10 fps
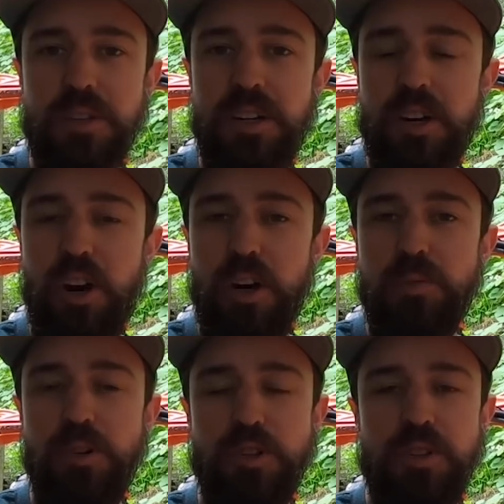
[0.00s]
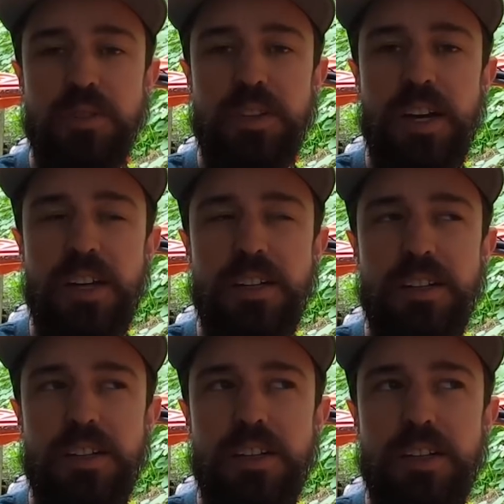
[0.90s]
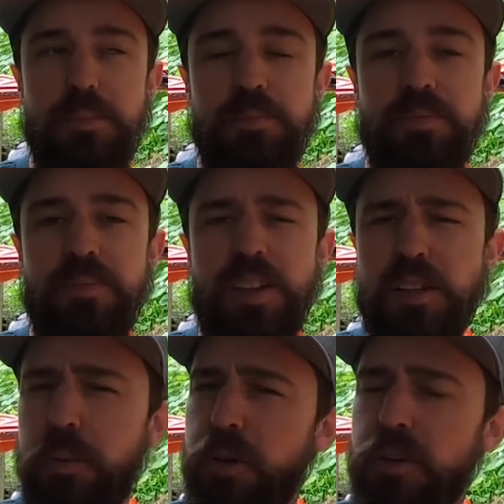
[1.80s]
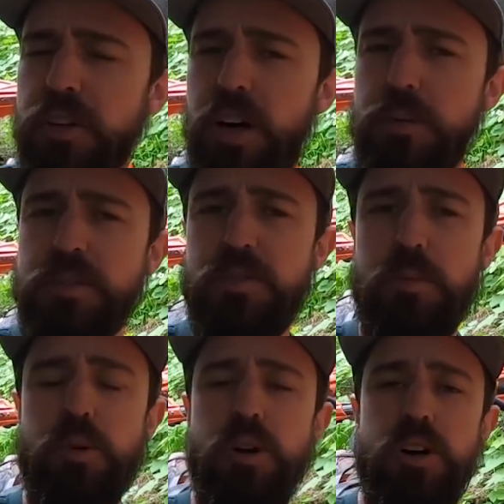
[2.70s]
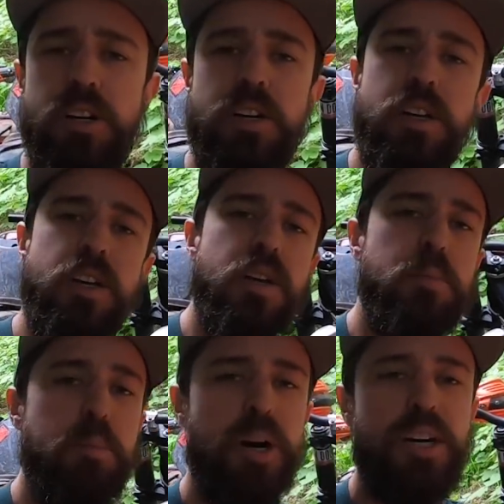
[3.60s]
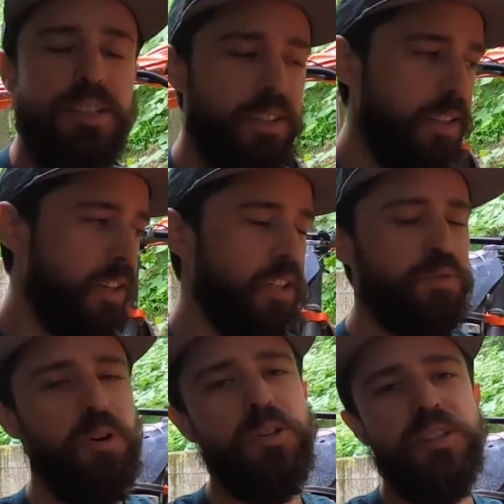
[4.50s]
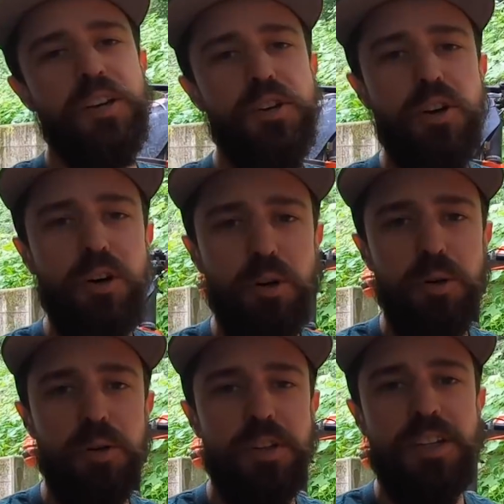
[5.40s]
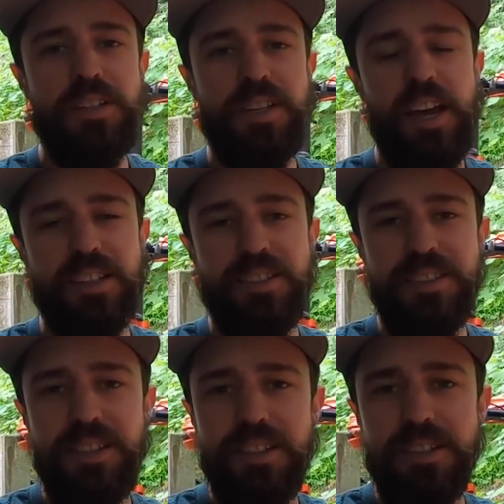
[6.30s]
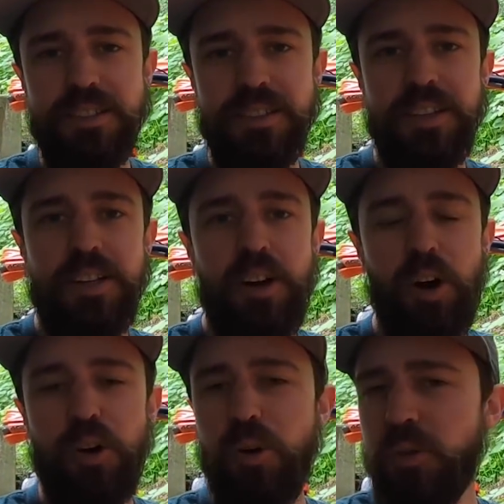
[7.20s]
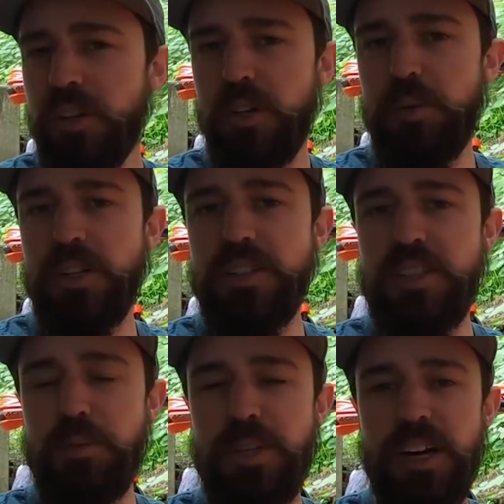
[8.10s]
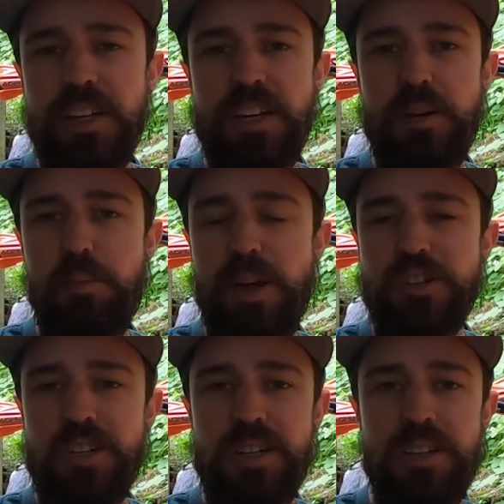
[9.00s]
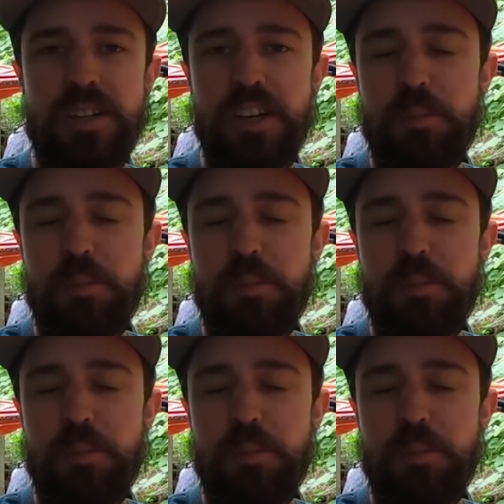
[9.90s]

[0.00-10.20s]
get a carb version of that. Let me know in the comments if I'm wrong. But as far as I know, these XCs are only going to be in a TPI. They didn't mention anything